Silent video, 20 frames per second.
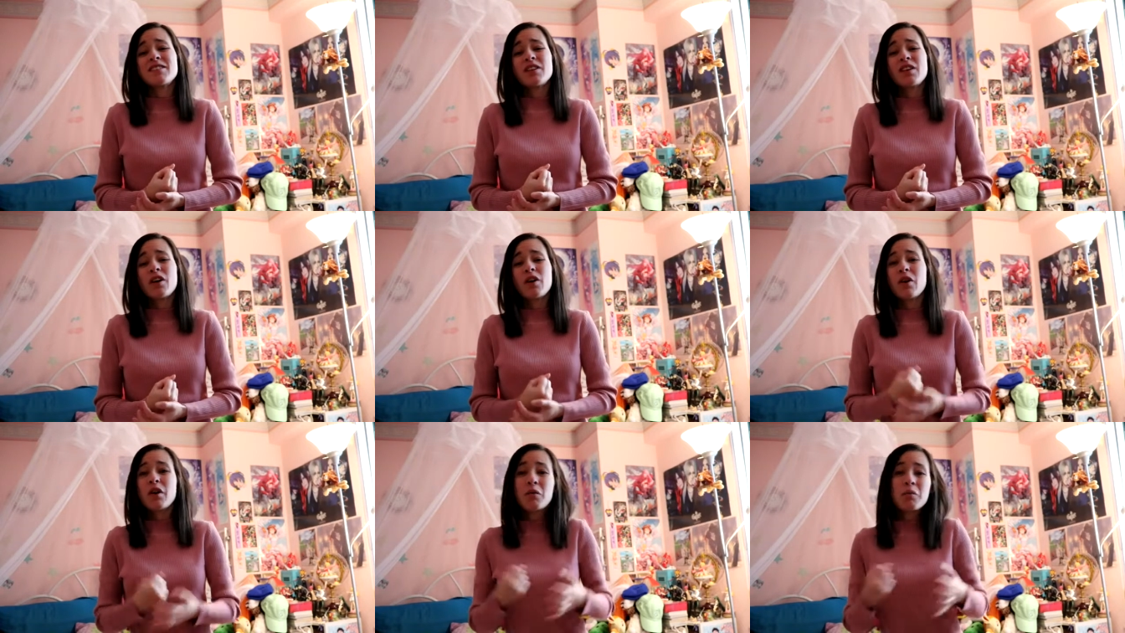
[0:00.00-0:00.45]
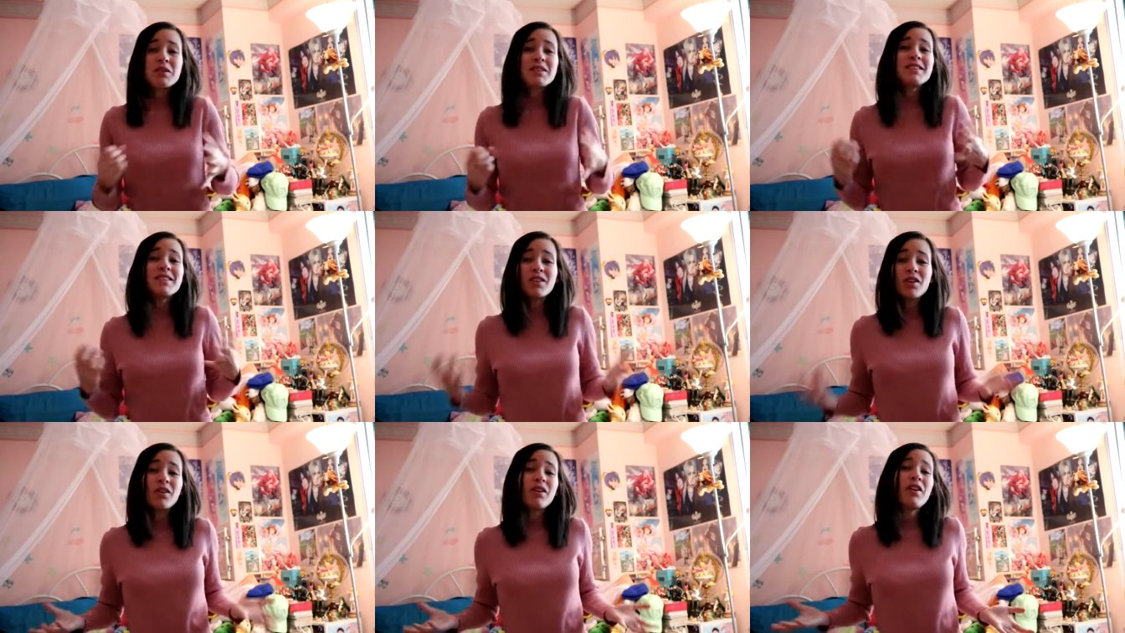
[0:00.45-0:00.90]
you know, it was
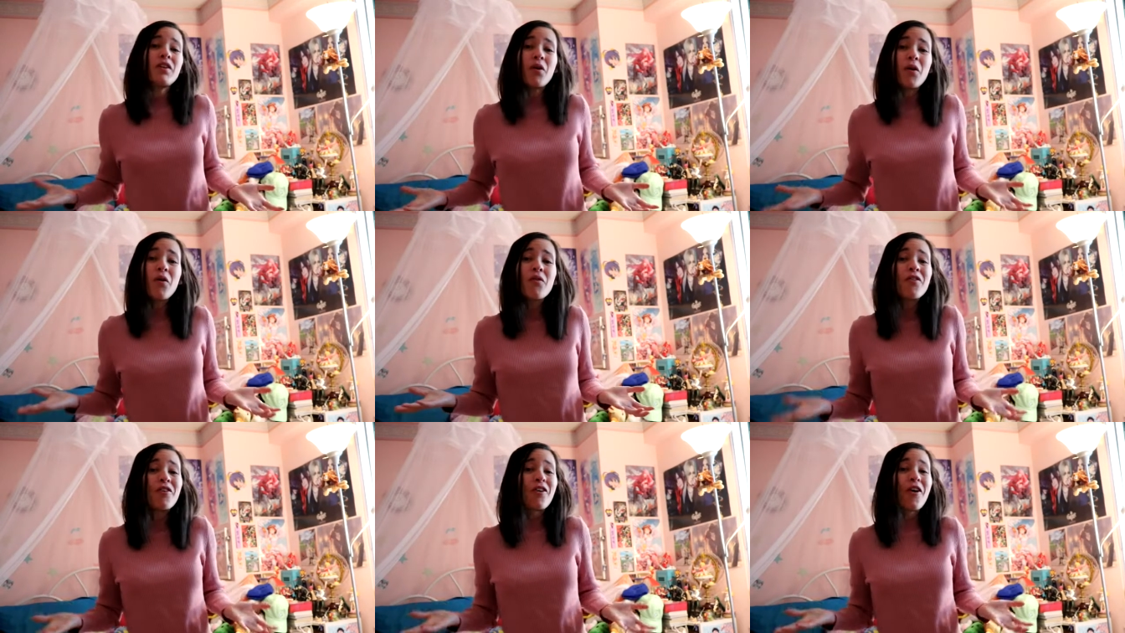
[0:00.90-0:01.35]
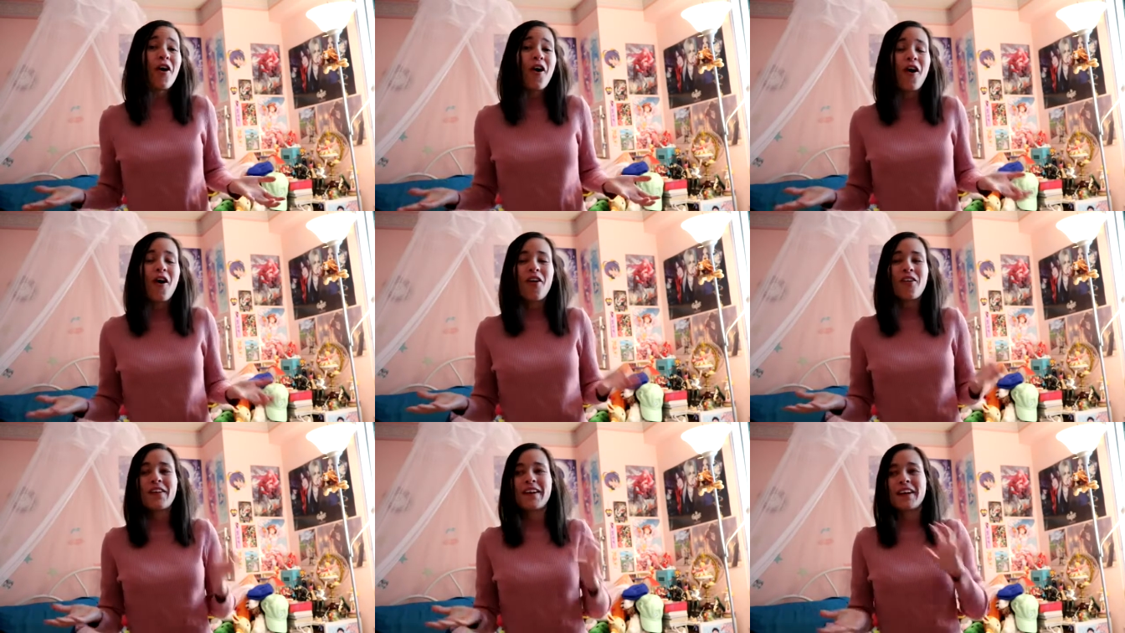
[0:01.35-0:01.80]
still an
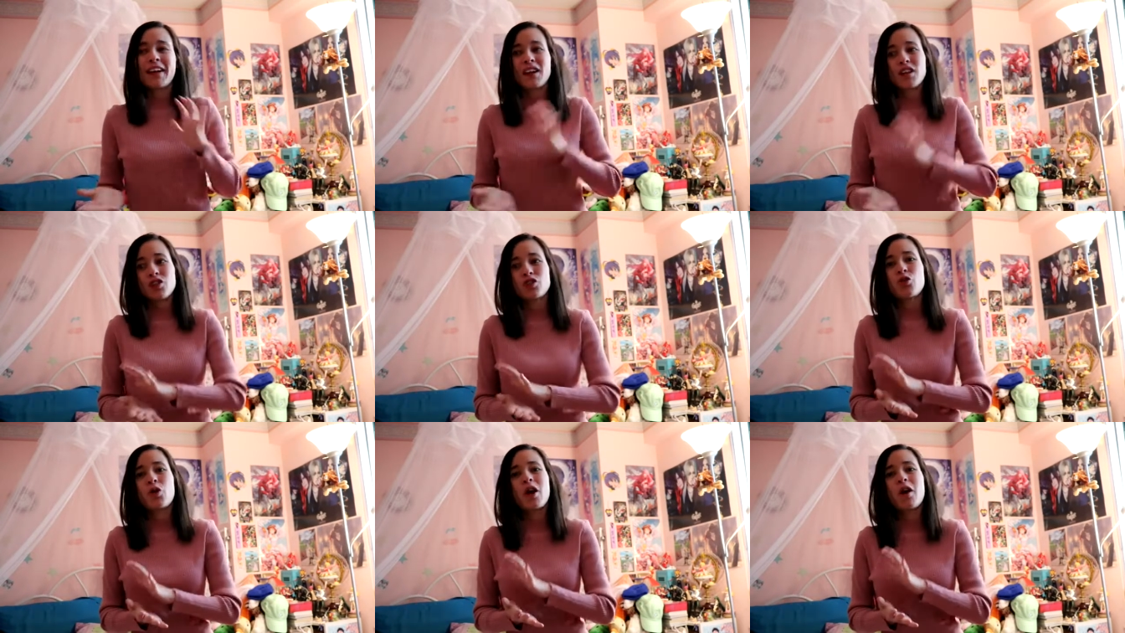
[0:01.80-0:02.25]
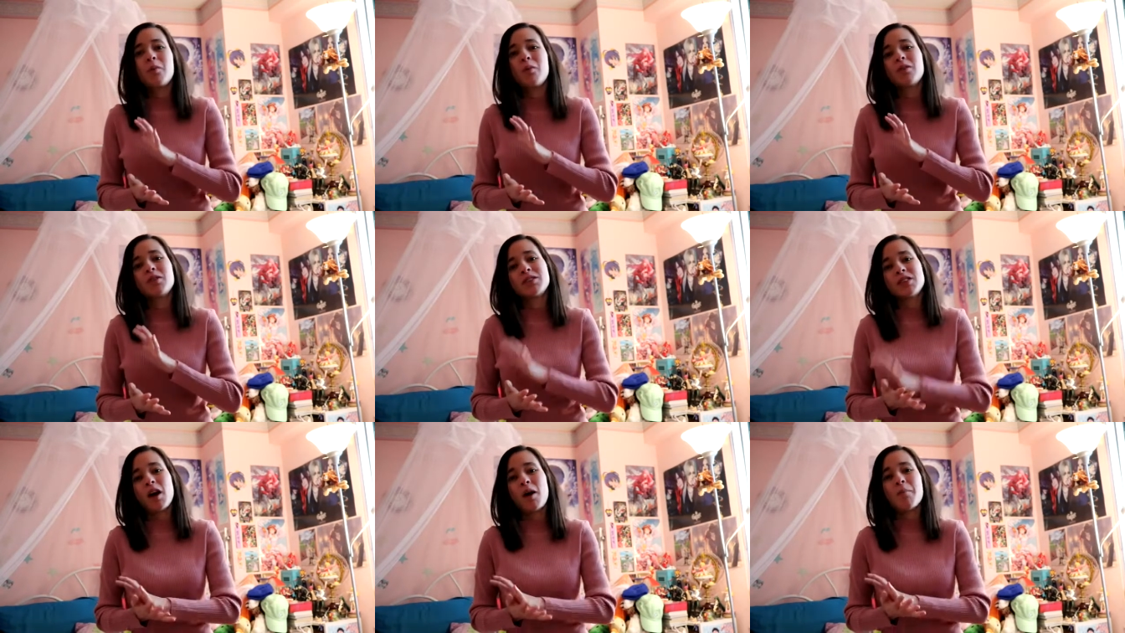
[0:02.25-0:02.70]
overall, like,
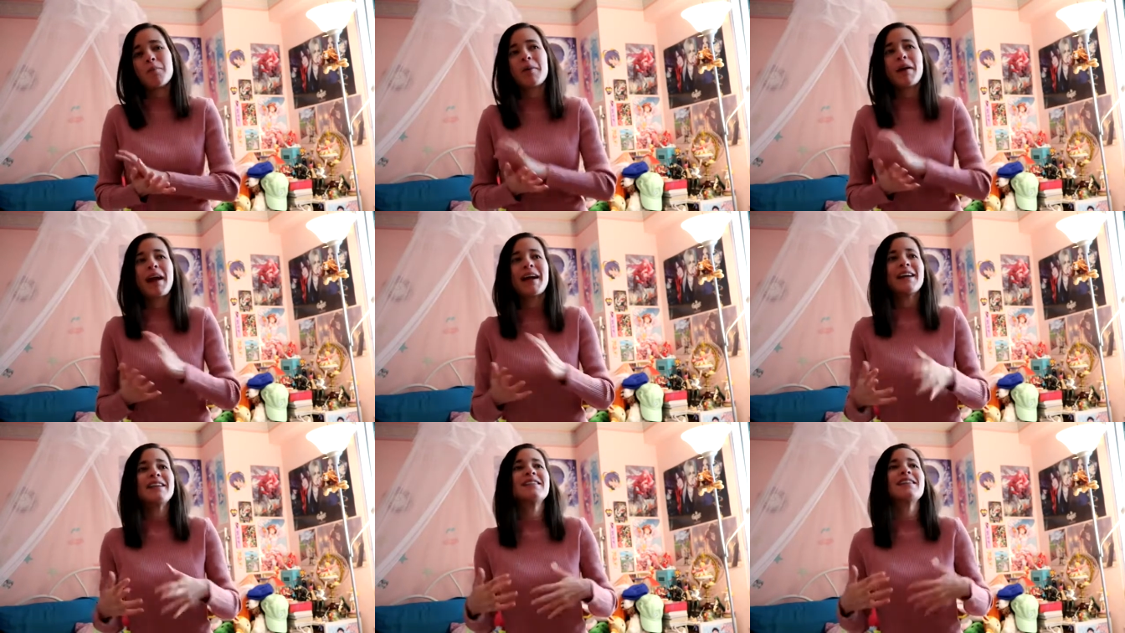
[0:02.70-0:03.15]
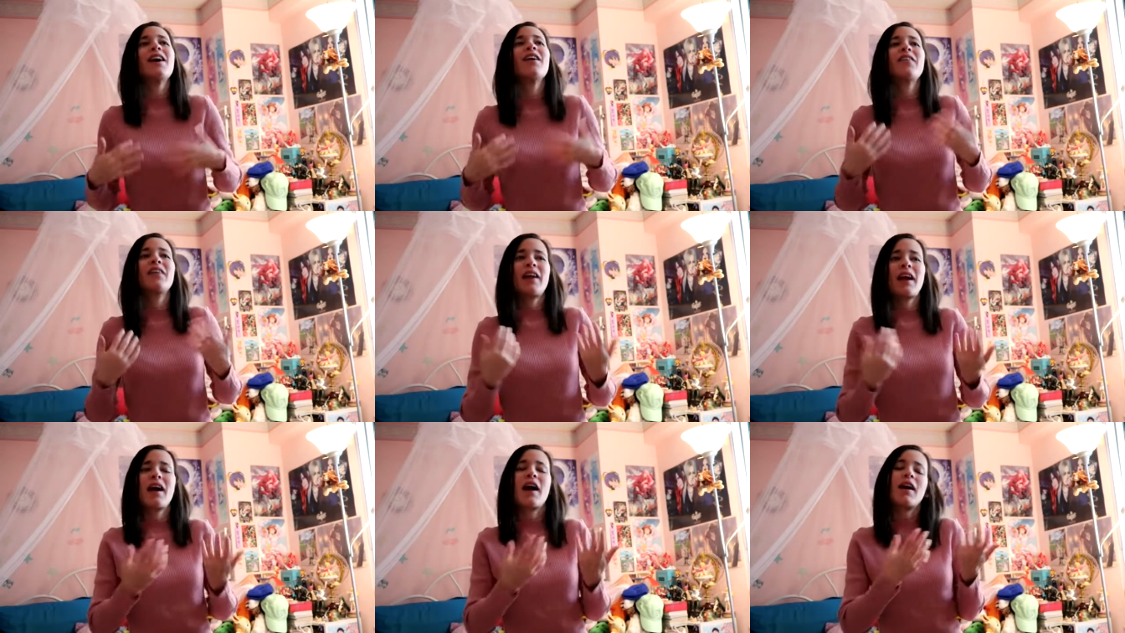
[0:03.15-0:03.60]
enjoyable dub, but I could tell
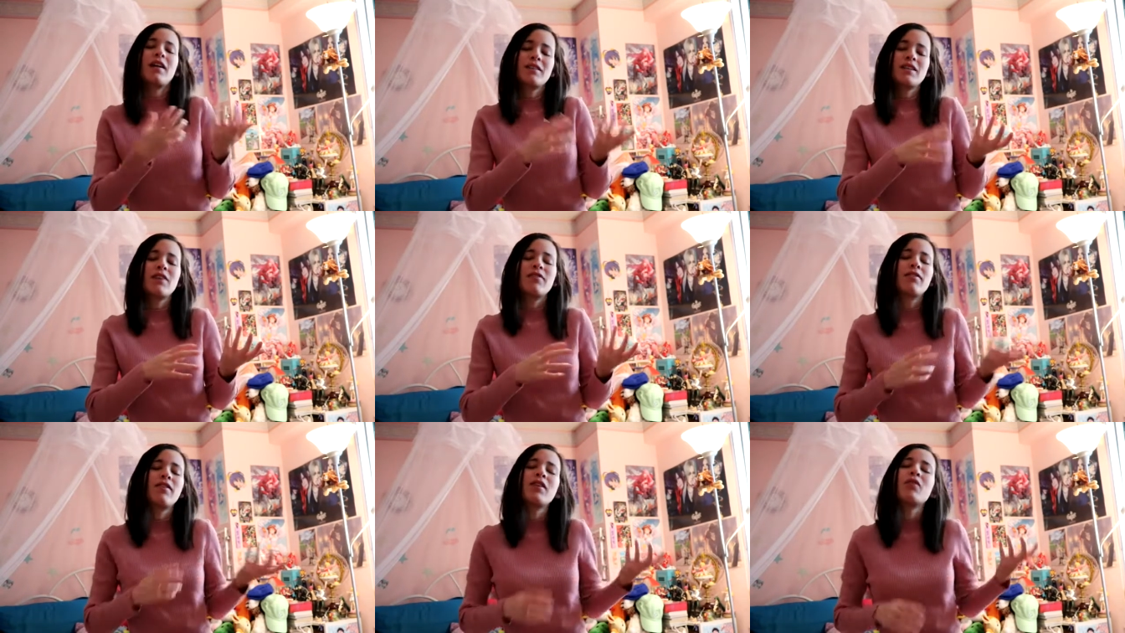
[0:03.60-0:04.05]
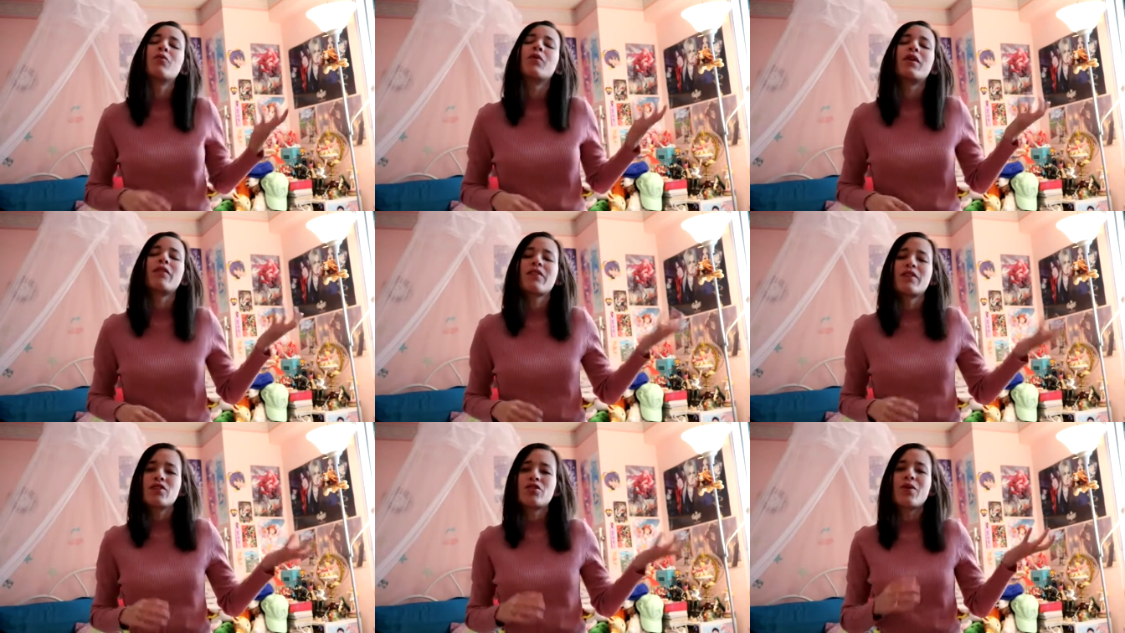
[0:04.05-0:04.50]
that I definitely would
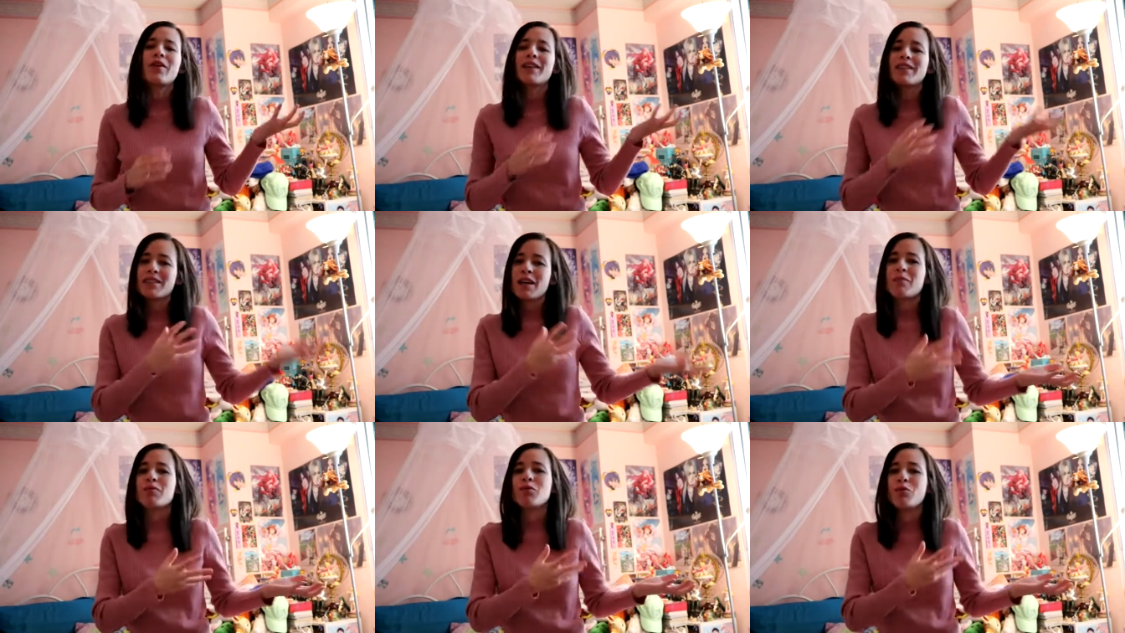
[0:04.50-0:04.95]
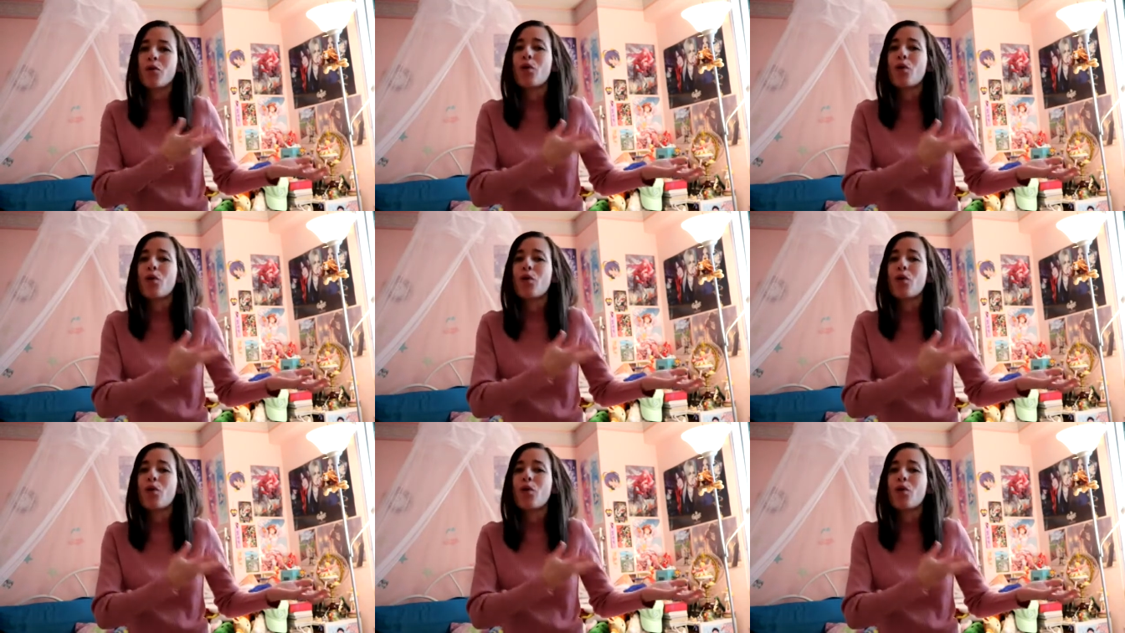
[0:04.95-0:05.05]
have enjoyed the subbed